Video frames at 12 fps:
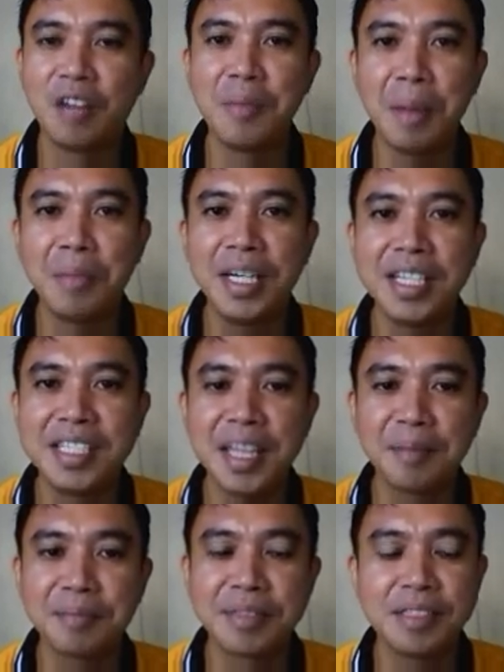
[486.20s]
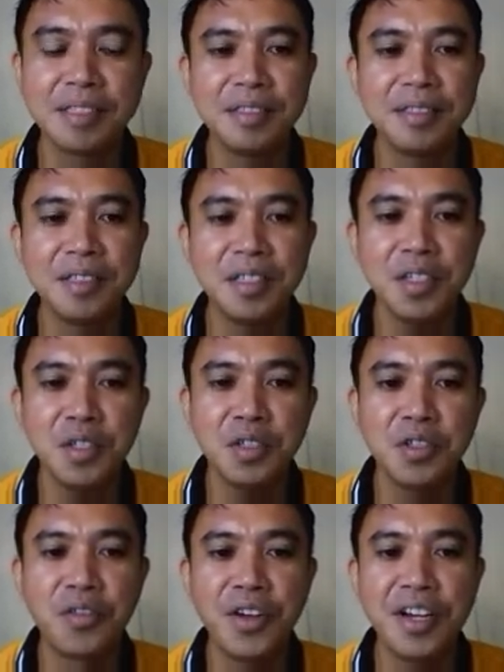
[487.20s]
Remember the steps.
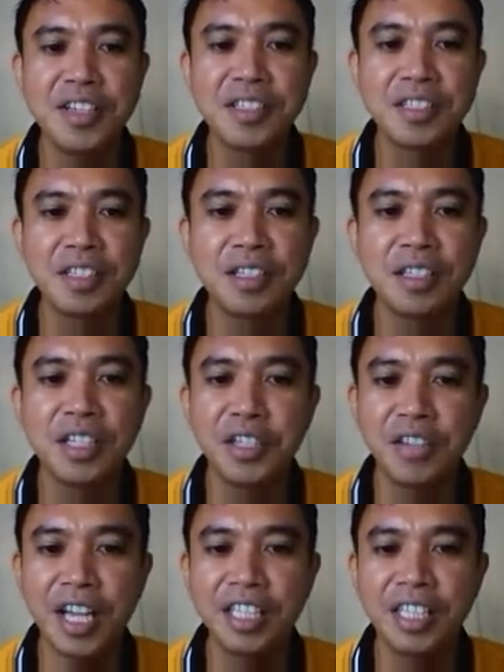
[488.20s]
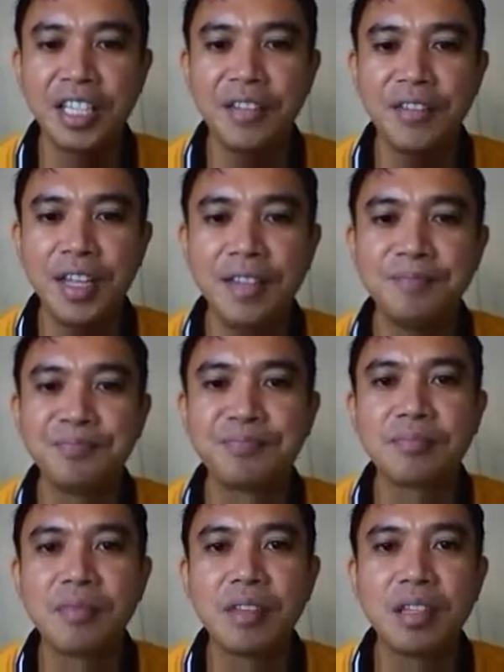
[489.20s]
So first, you write the given.
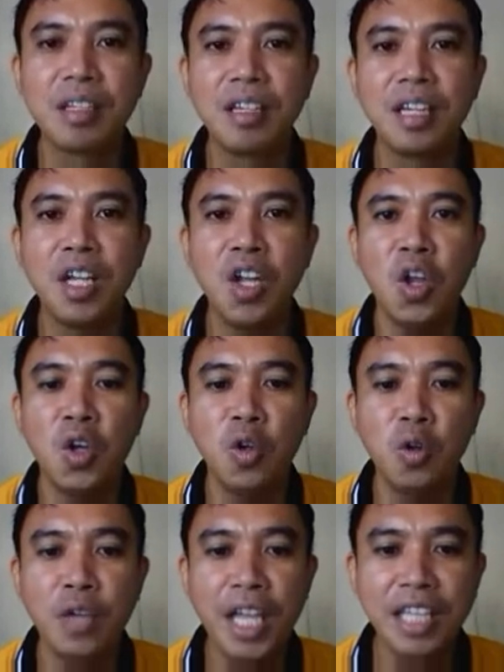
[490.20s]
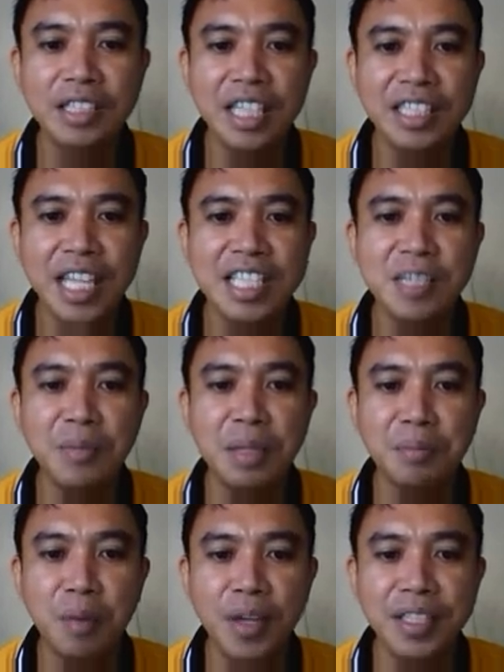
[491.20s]
Locate the
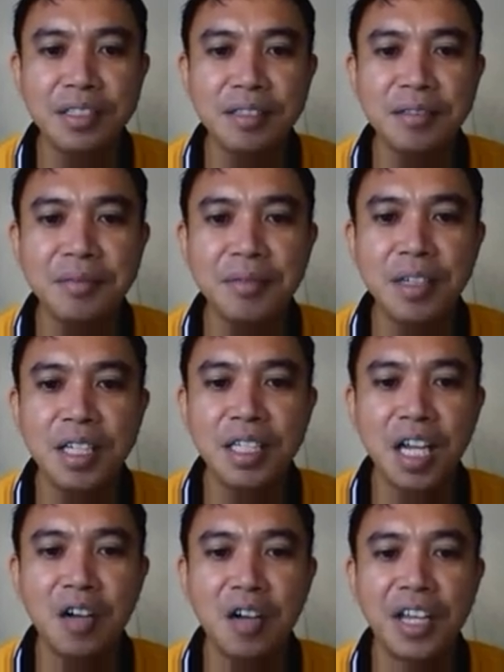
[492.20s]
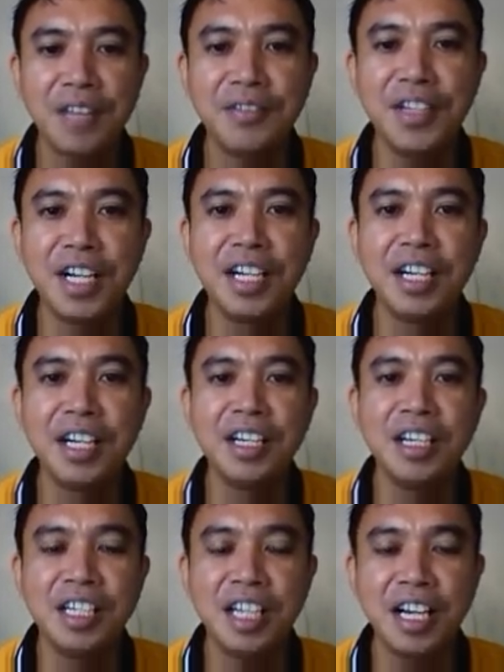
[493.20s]
decimal point. Now, if there
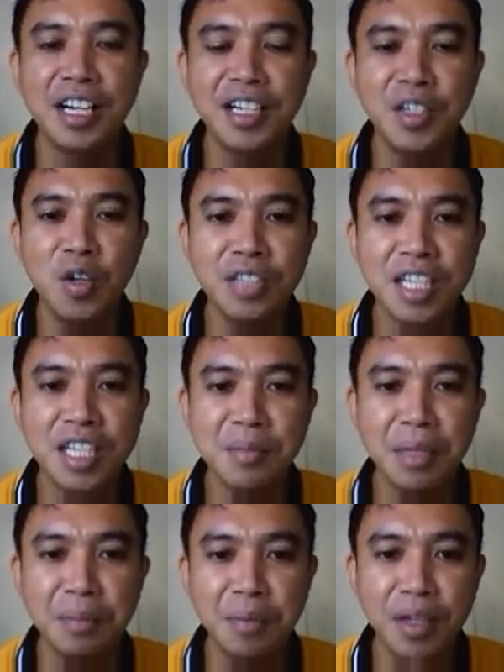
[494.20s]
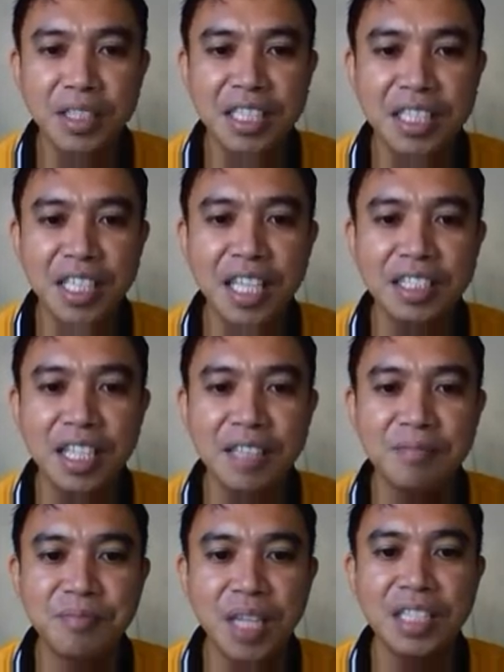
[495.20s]
are no decimal point
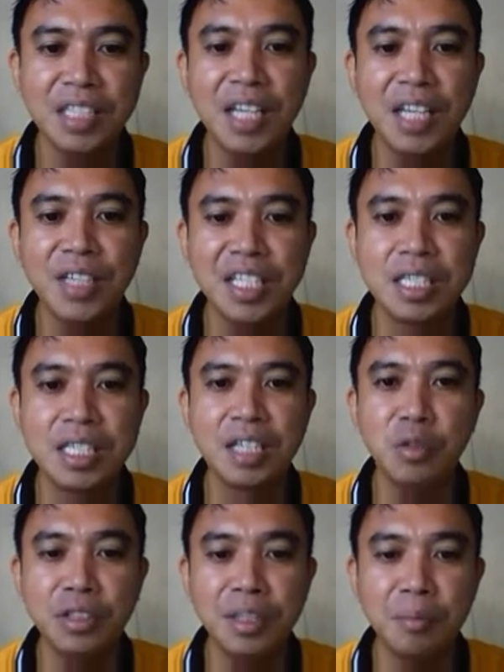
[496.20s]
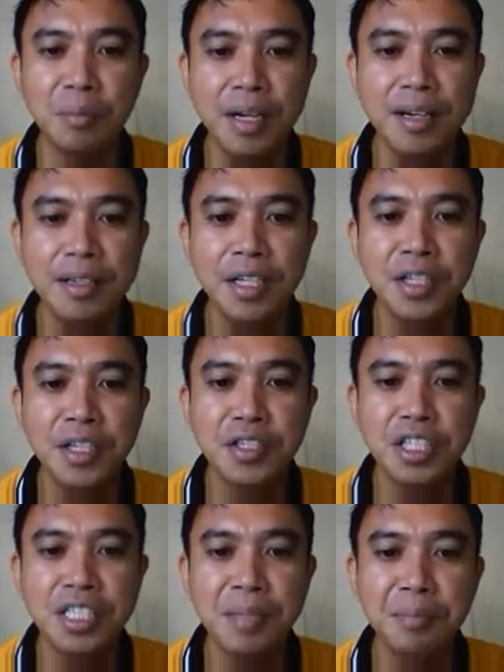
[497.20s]
indicated and the given is a whole number,
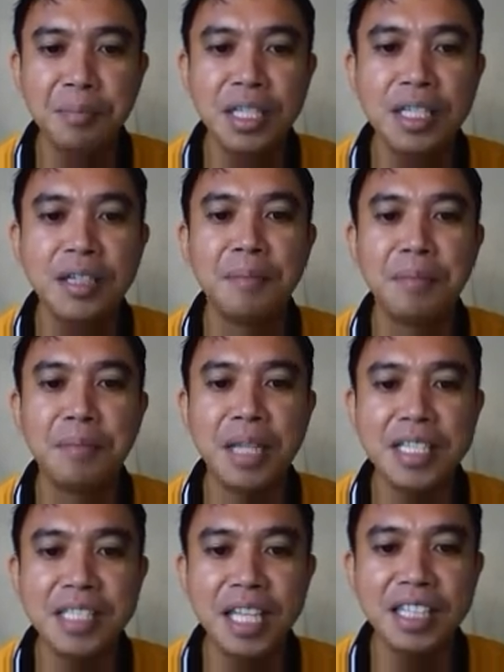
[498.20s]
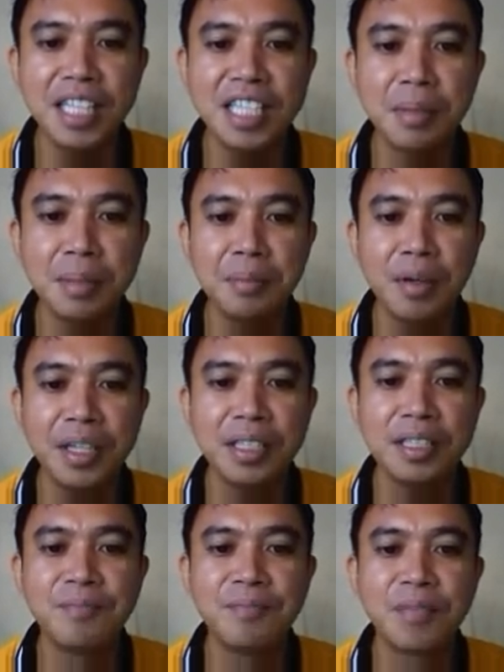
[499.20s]
so you simply place a decimal
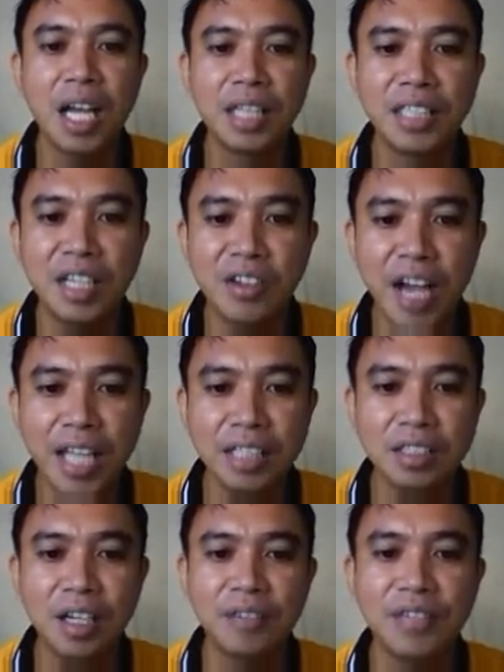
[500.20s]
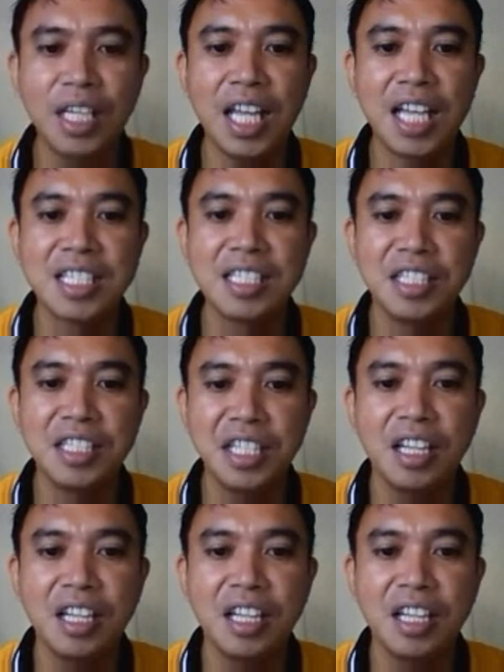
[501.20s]
point at the right of the last